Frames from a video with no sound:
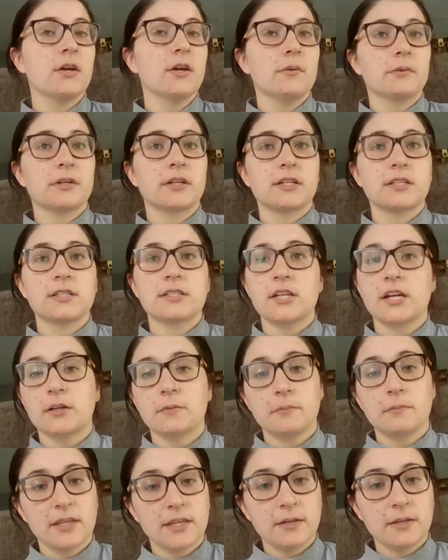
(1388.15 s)
We're going to check a
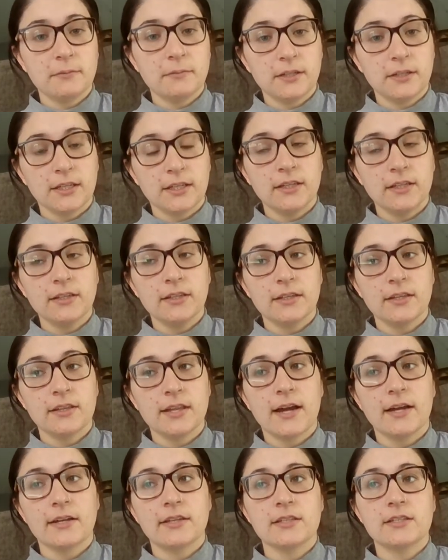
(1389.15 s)
BNP, and
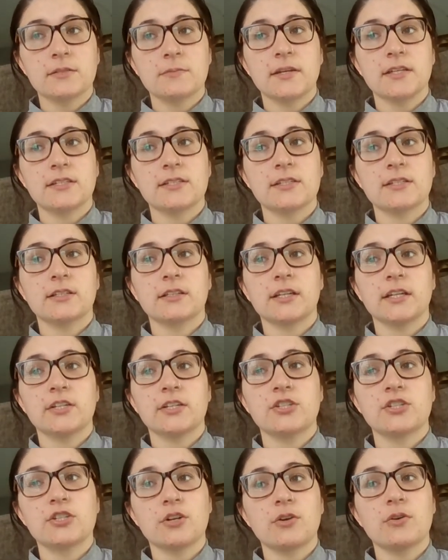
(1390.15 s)
that is basically, it
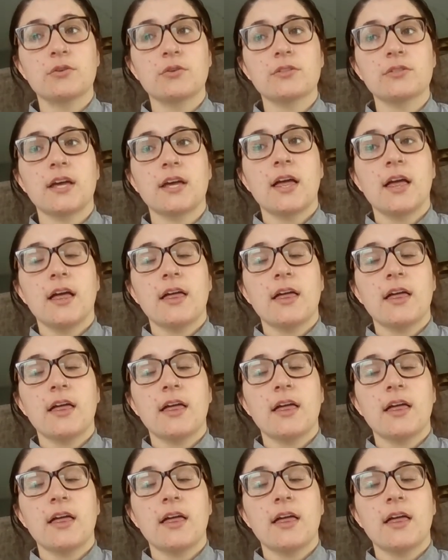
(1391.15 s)
shows